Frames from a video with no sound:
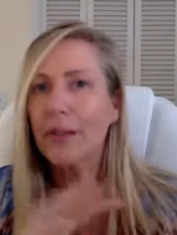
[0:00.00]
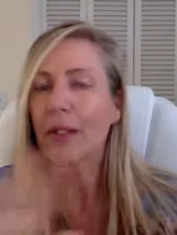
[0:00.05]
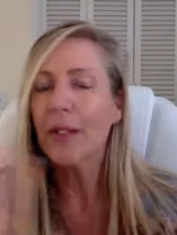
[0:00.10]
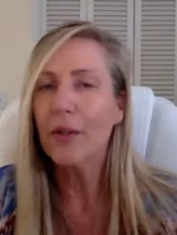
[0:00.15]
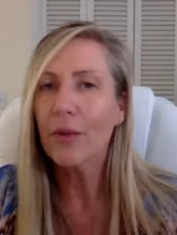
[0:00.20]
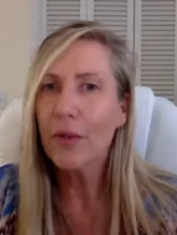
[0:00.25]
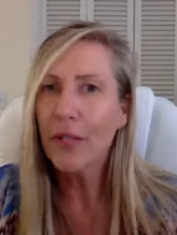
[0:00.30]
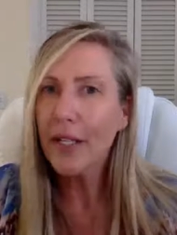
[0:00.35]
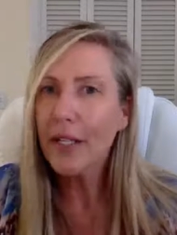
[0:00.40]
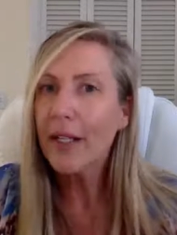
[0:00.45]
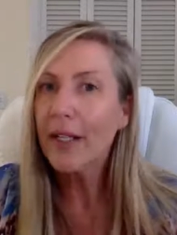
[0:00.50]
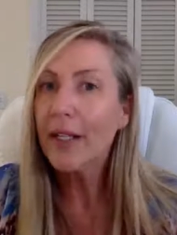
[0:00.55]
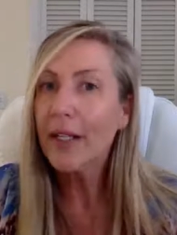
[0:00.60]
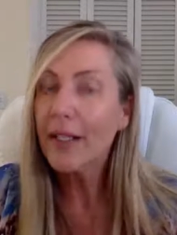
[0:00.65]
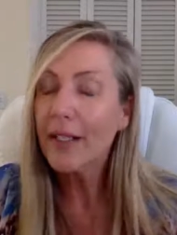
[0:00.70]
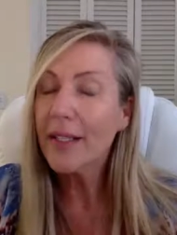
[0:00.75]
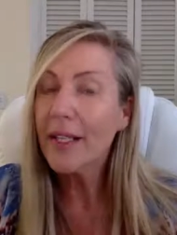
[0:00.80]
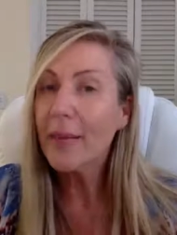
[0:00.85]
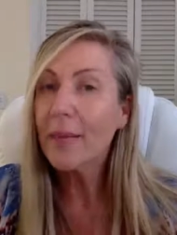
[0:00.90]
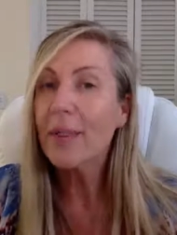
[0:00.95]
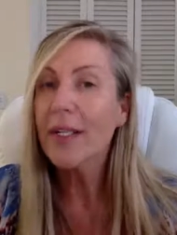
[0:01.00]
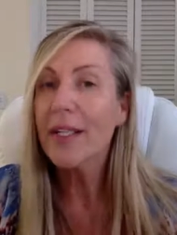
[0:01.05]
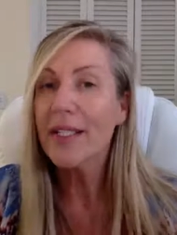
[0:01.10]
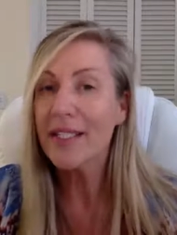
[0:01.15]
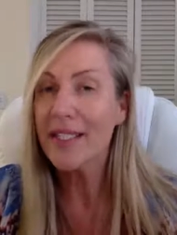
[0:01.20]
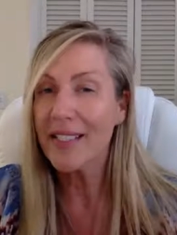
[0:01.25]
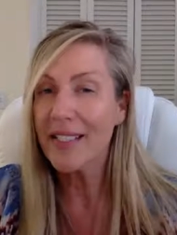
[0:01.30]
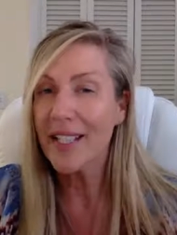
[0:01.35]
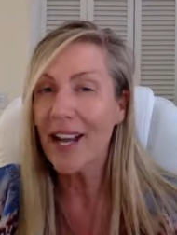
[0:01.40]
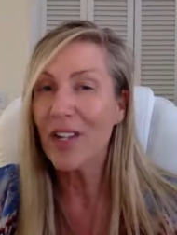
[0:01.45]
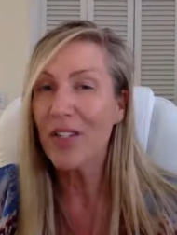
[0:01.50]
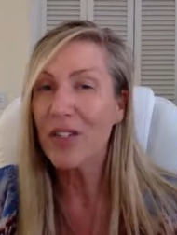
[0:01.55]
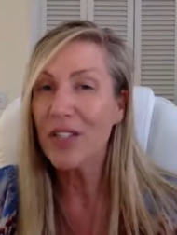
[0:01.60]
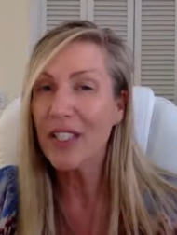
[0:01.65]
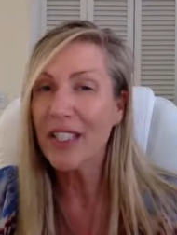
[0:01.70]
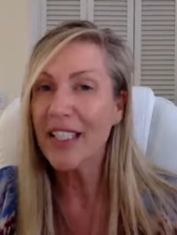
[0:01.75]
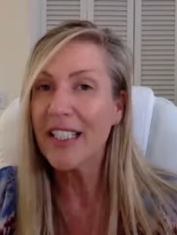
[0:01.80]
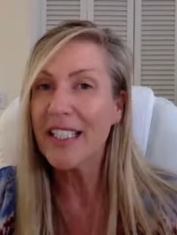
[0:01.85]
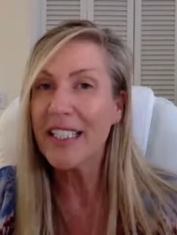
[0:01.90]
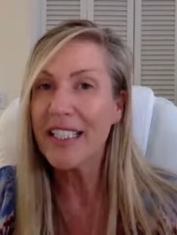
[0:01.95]
you don't need any of that because it's
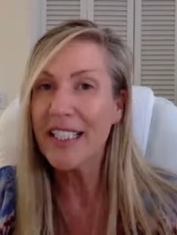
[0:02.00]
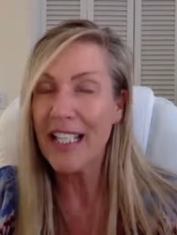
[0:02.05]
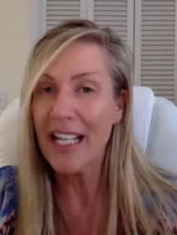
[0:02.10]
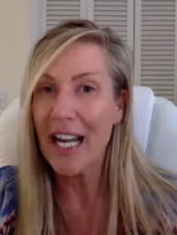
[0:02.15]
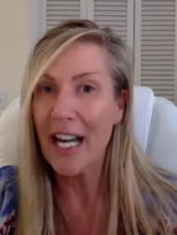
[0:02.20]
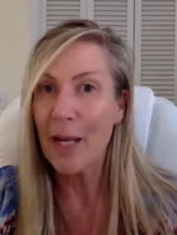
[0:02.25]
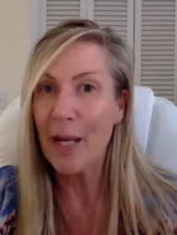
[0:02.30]
actually going to say